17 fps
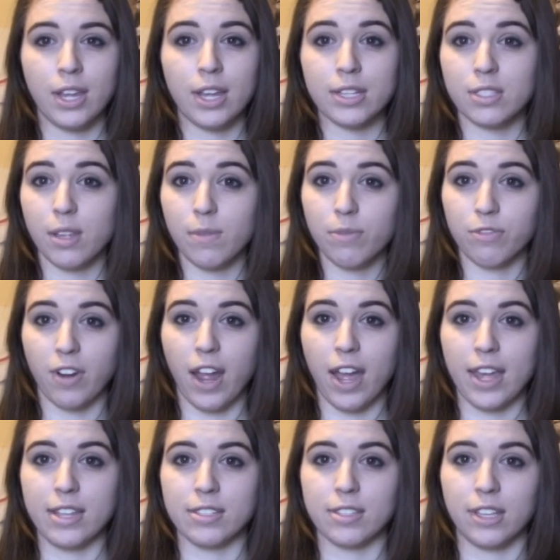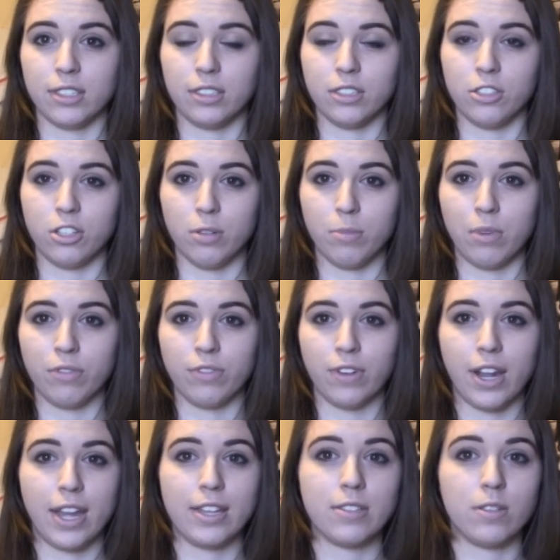Except fries, like legitimate
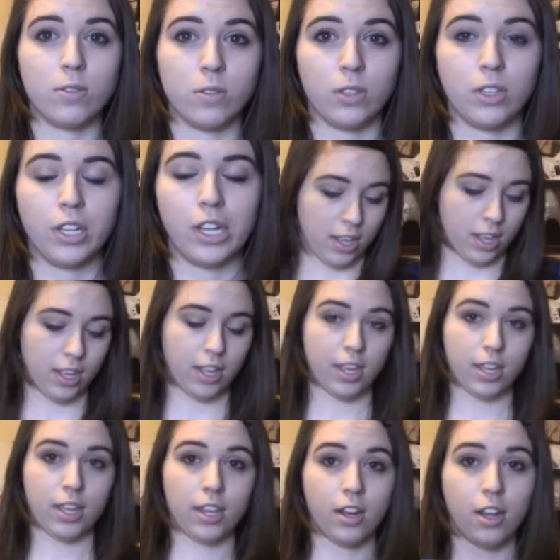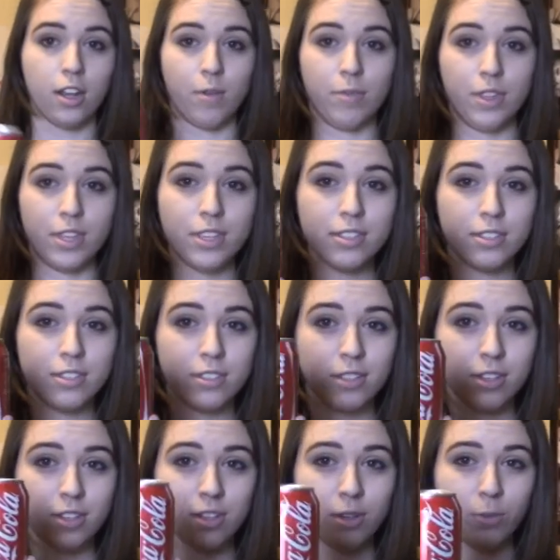fries, those are good. And this,
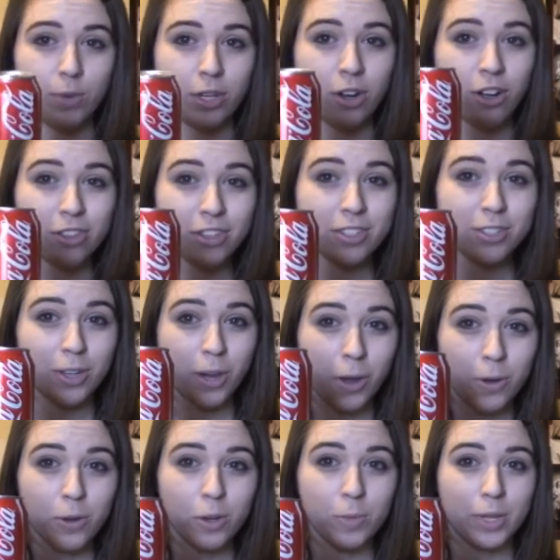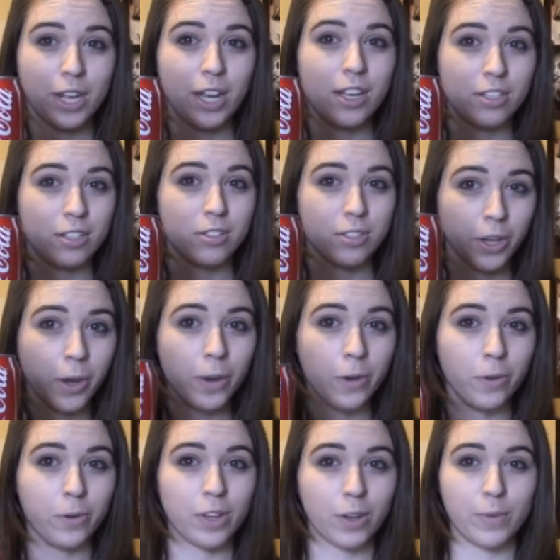we call this Coke because it's
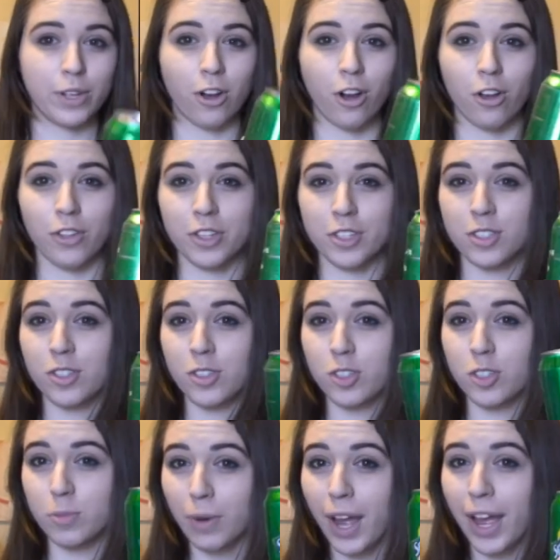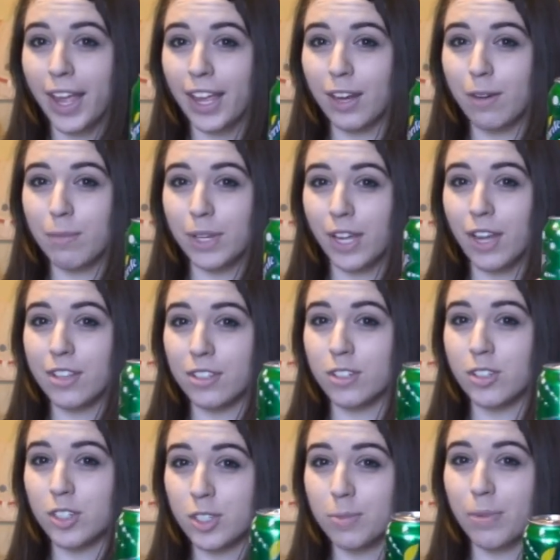Coke, and we call this Sprite because
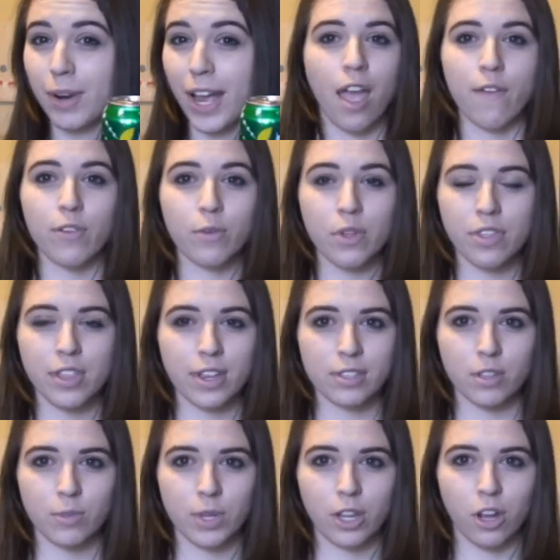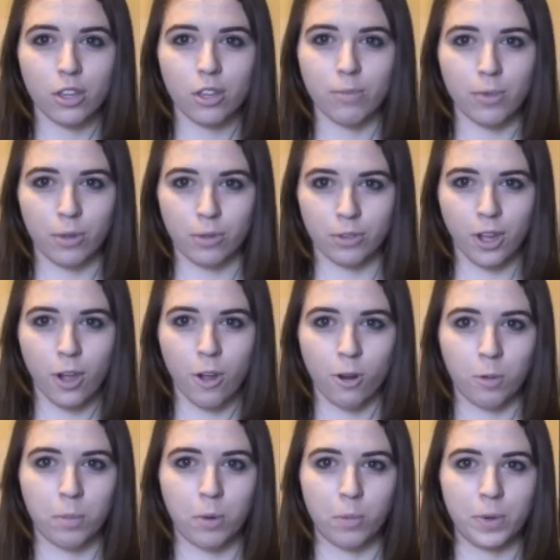it's Sprite. Everyone thinks that we call them both
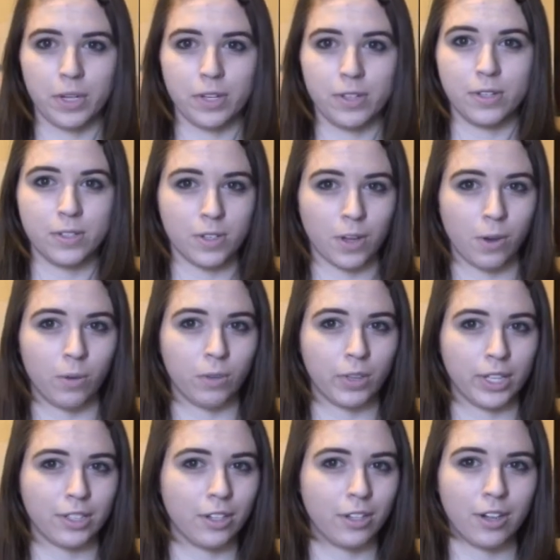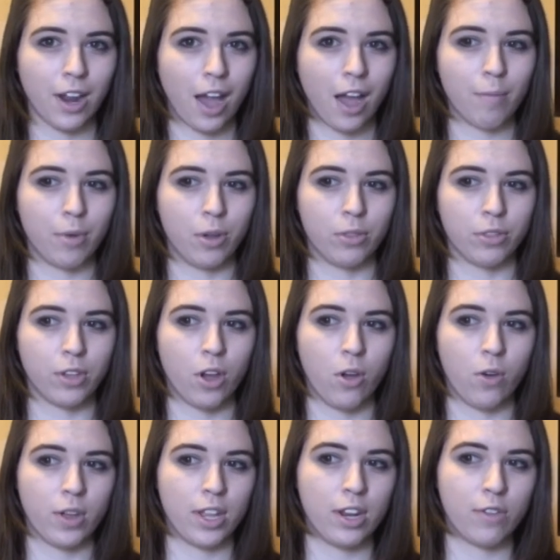Coke, but we don't. Like, they're not both
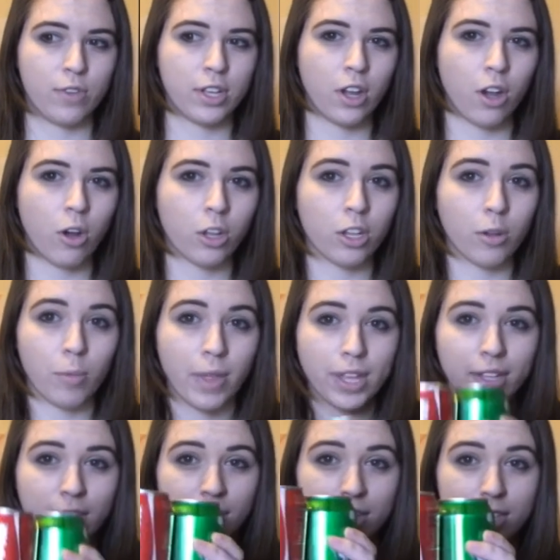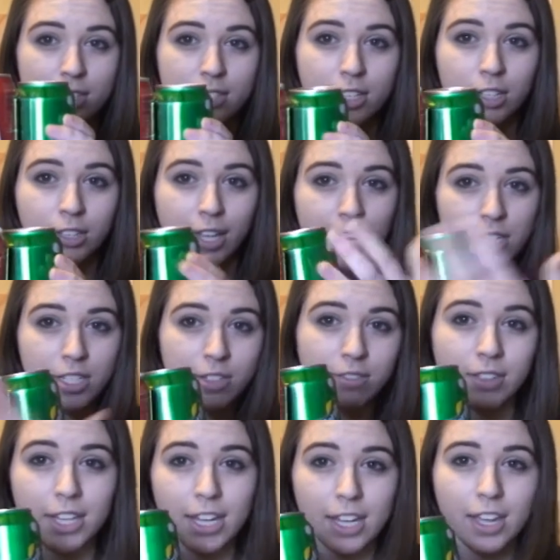Coke. And if we call them like this
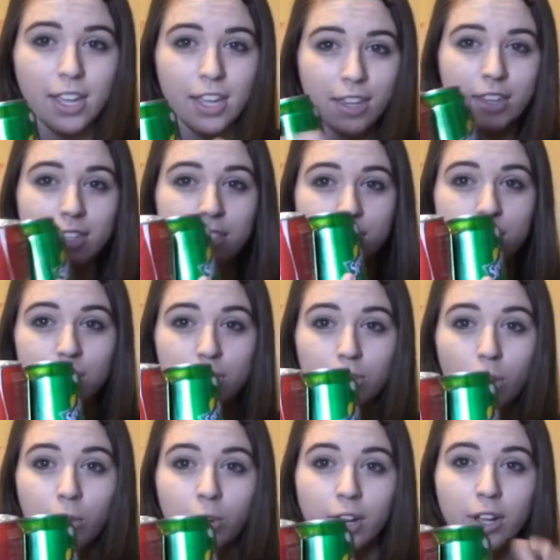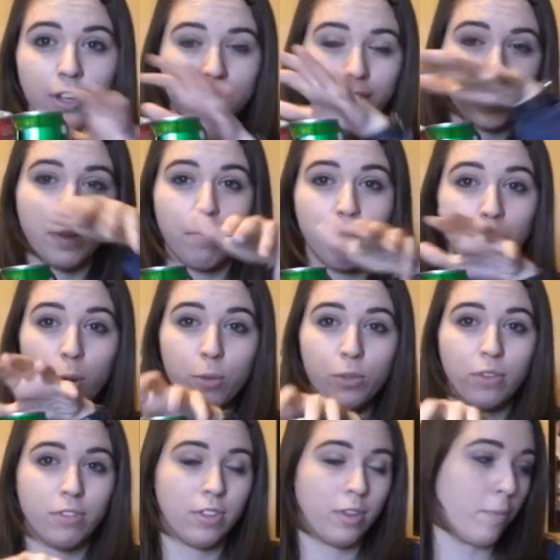collectively, this is soda, like both
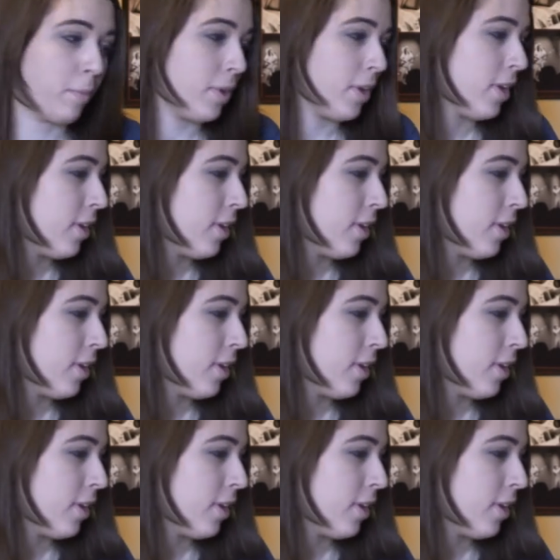of them.